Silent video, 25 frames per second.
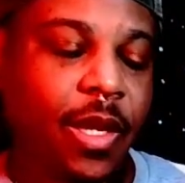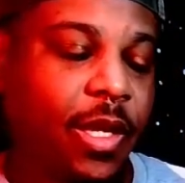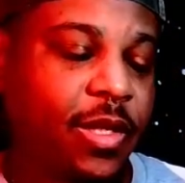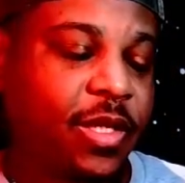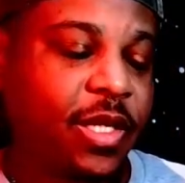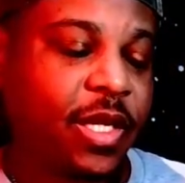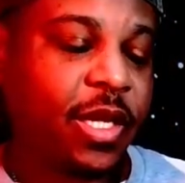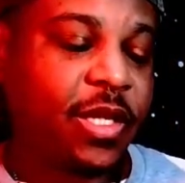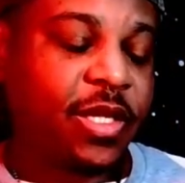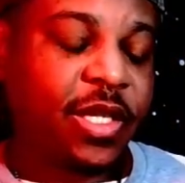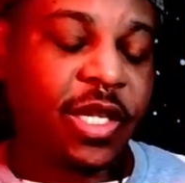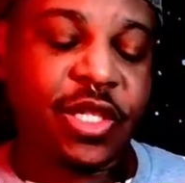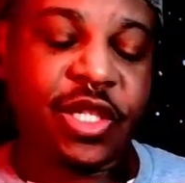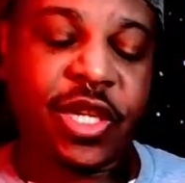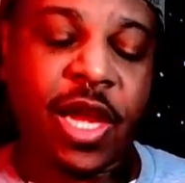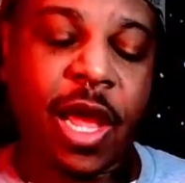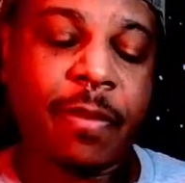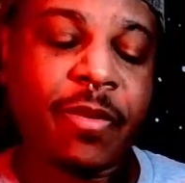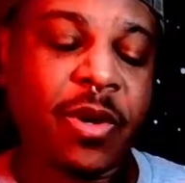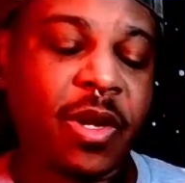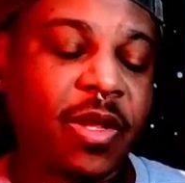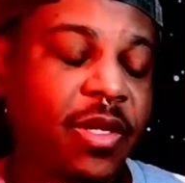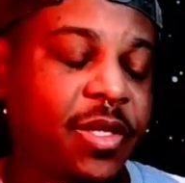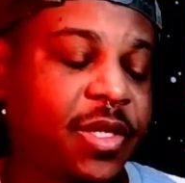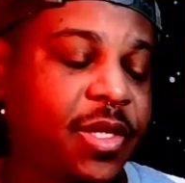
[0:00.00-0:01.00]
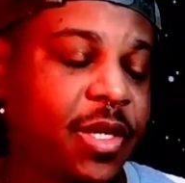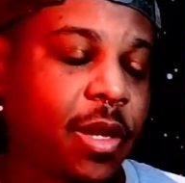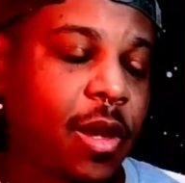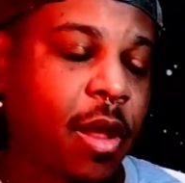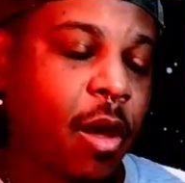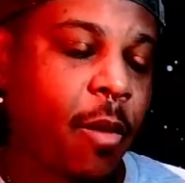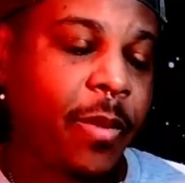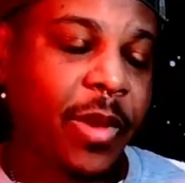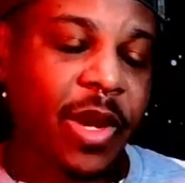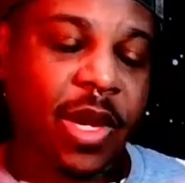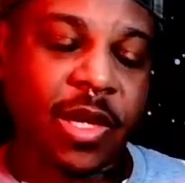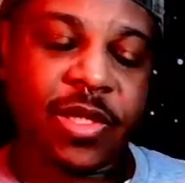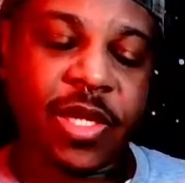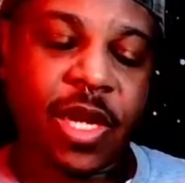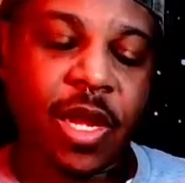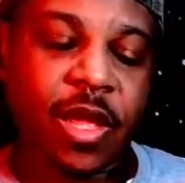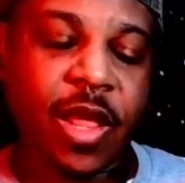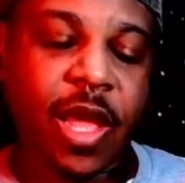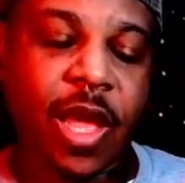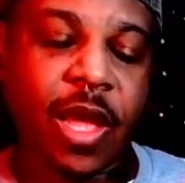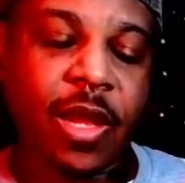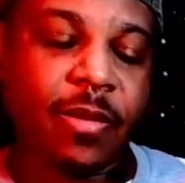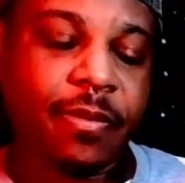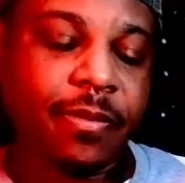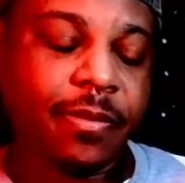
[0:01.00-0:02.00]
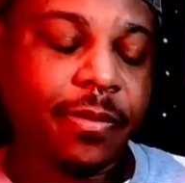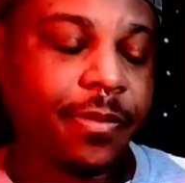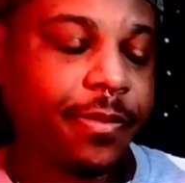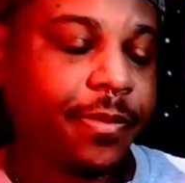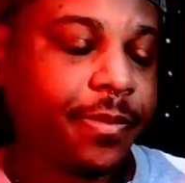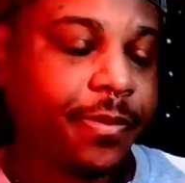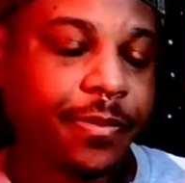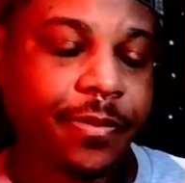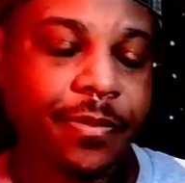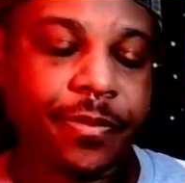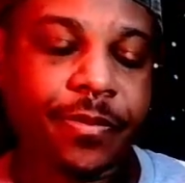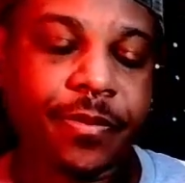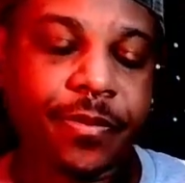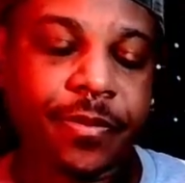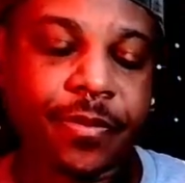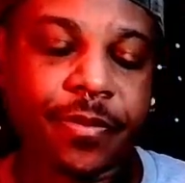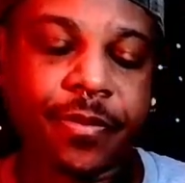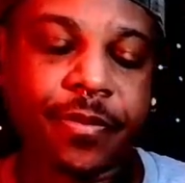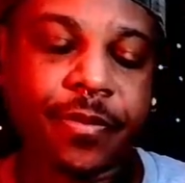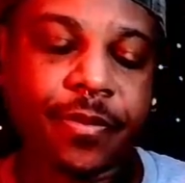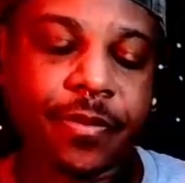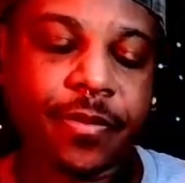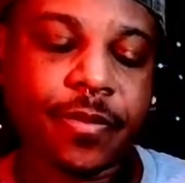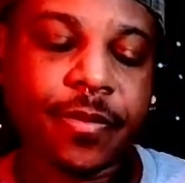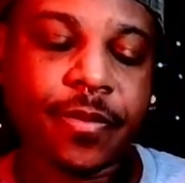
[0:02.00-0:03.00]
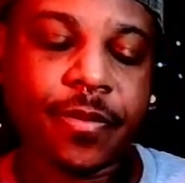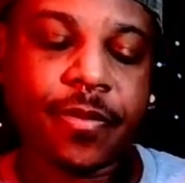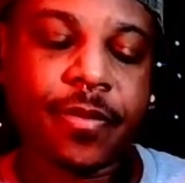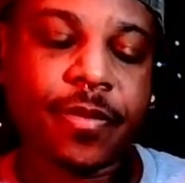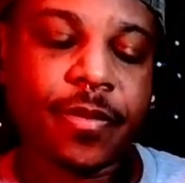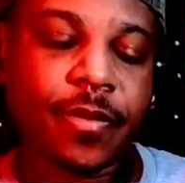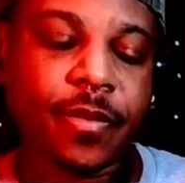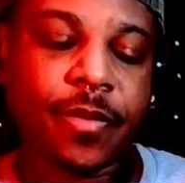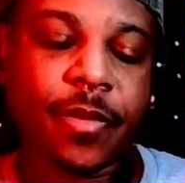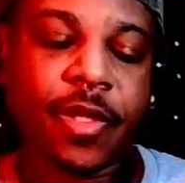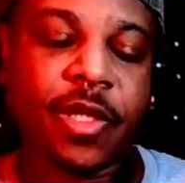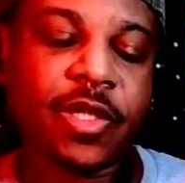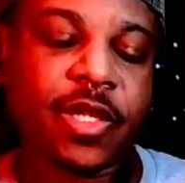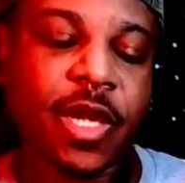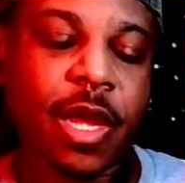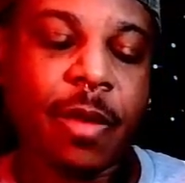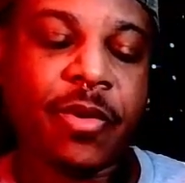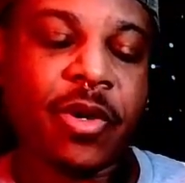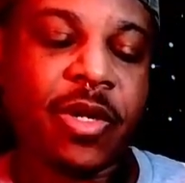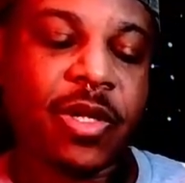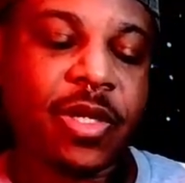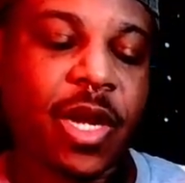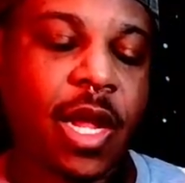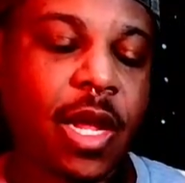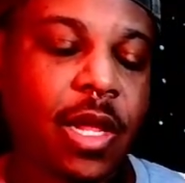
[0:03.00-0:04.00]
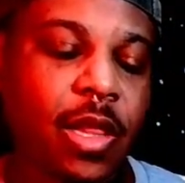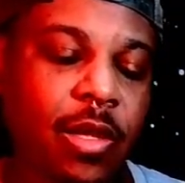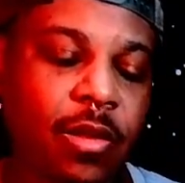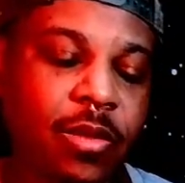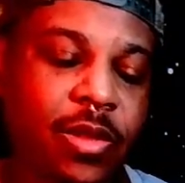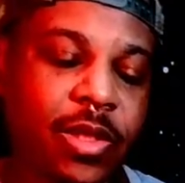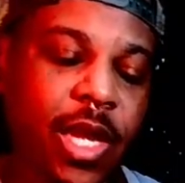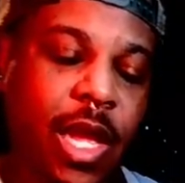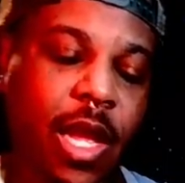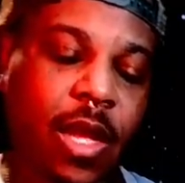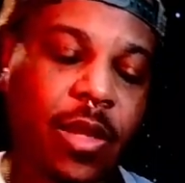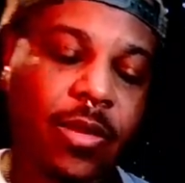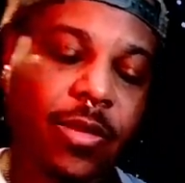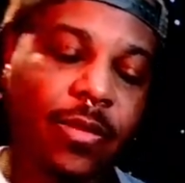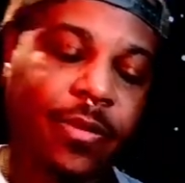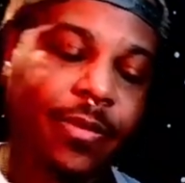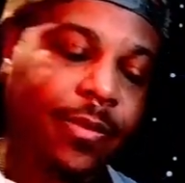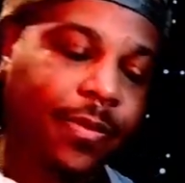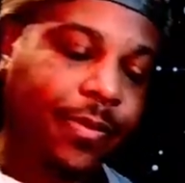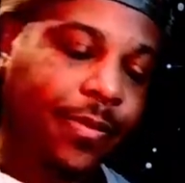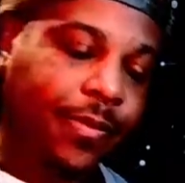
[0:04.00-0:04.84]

It's a, it's a chapter that's still open. I'll tell you that. This chapter is not closed out.